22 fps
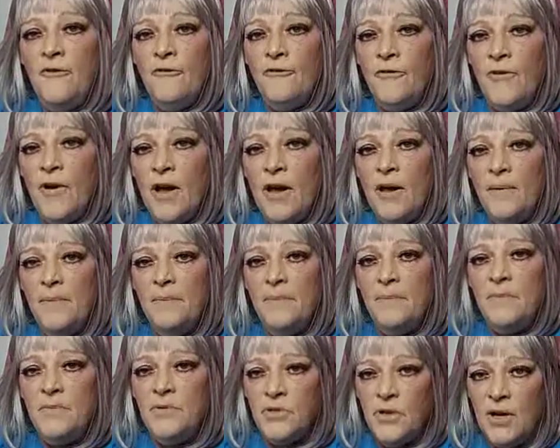
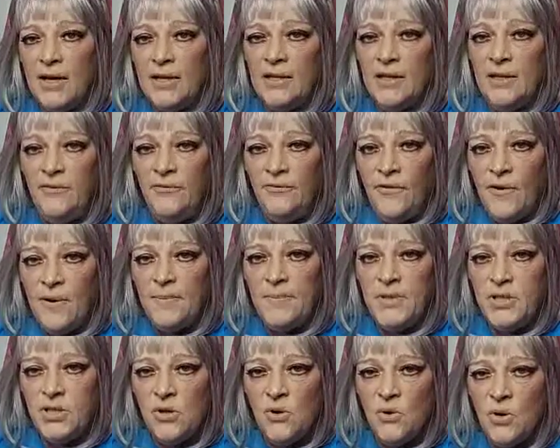from directly
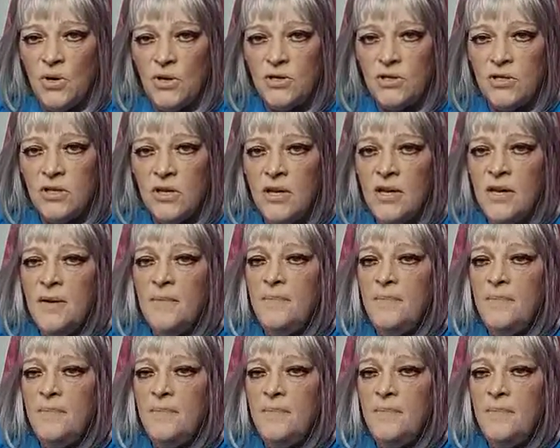from source,